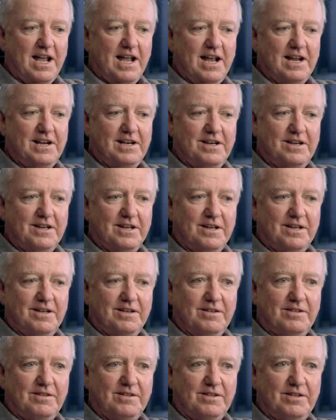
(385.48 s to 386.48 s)
And uh,
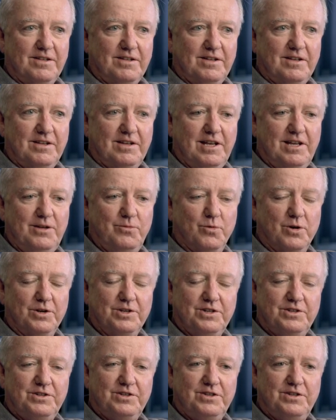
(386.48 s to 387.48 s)
he
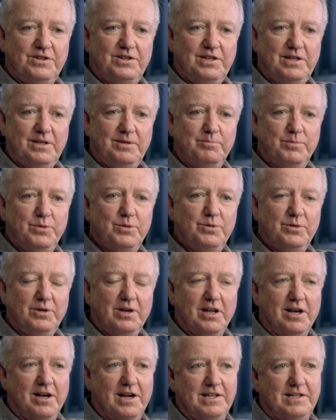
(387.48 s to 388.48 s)
wanted the
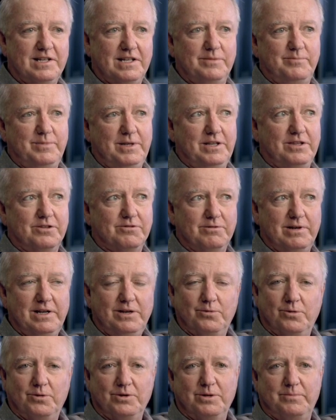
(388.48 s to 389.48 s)
moonlight to be three
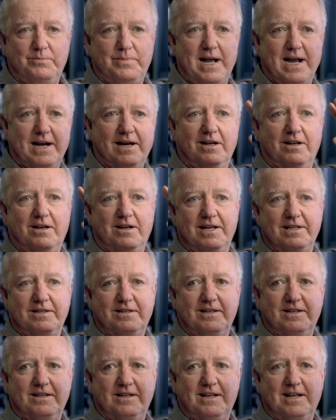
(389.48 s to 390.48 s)
quarter backlight,
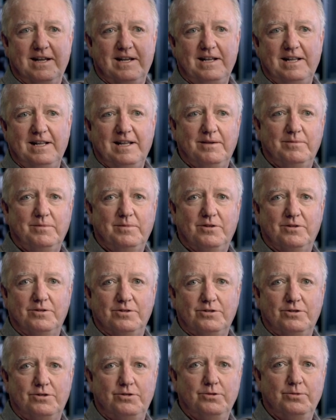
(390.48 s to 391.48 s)
and he
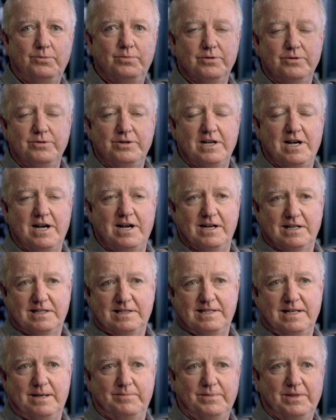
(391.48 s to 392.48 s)
got two Brute
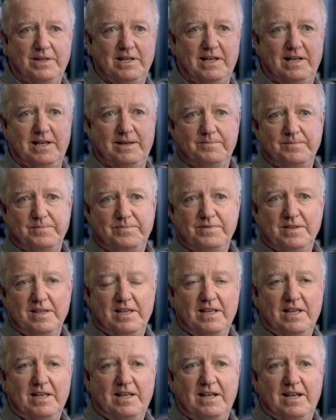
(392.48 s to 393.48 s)
arcs up there,
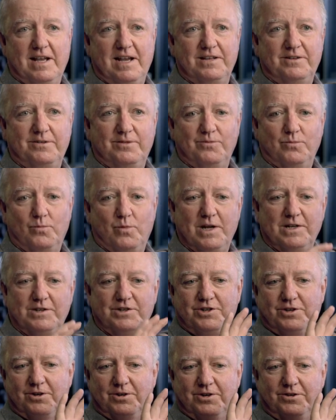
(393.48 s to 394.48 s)
and one
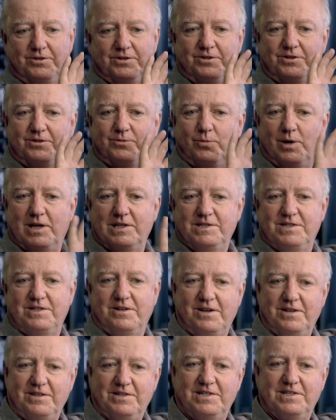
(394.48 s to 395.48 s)
shot onto one
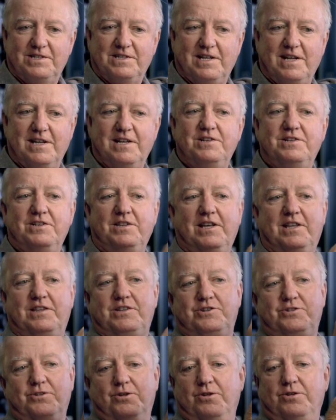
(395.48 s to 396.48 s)
side of the stage, and the other
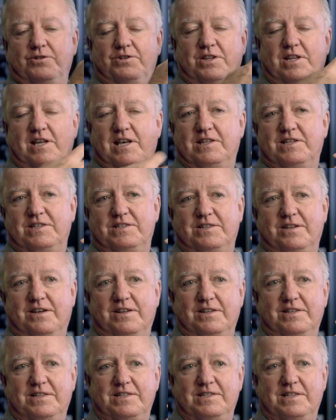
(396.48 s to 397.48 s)
shot onto the other side
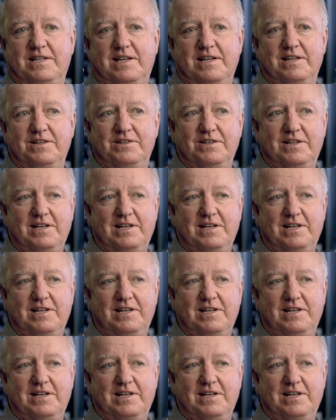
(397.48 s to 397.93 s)
of the stage.